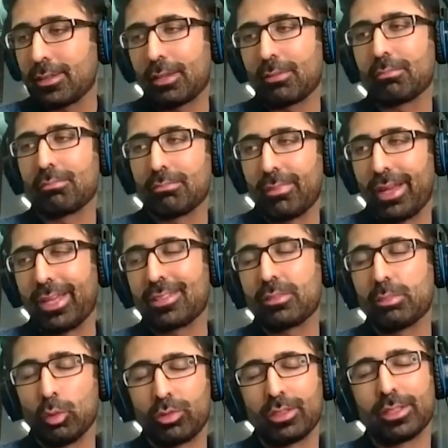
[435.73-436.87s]
and it's
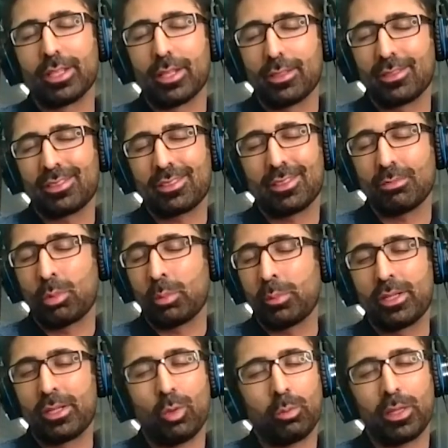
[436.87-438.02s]
mostly guys because women don't